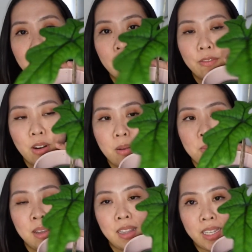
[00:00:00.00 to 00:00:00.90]
from
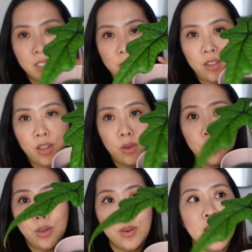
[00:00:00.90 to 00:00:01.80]
my last video.
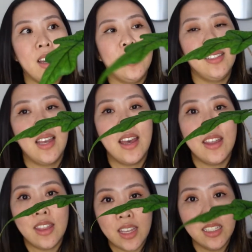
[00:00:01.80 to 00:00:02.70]
You guys,
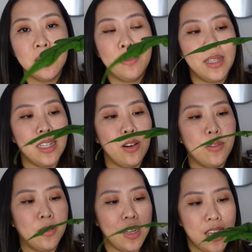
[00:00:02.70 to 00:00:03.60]
this plant
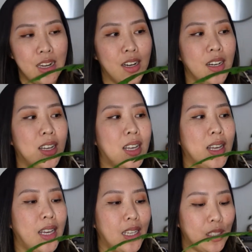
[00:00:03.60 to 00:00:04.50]
over here
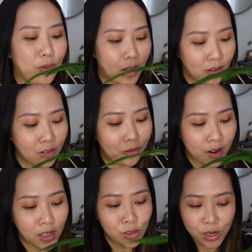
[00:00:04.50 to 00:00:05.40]
is very
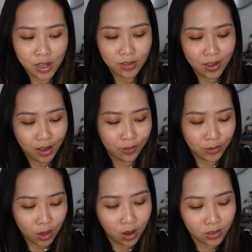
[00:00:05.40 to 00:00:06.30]
fragile like I've
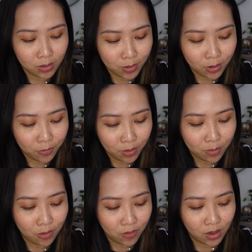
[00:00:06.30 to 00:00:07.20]
talked about from
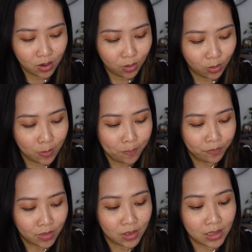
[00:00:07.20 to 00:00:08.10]
my video,
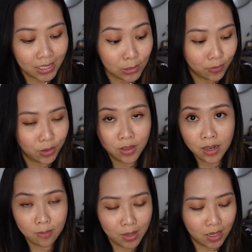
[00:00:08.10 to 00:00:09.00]
the last video that
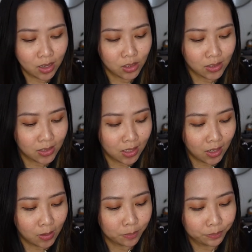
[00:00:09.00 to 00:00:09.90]
I made I should
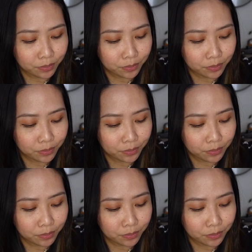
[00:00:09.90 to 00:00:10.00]
say.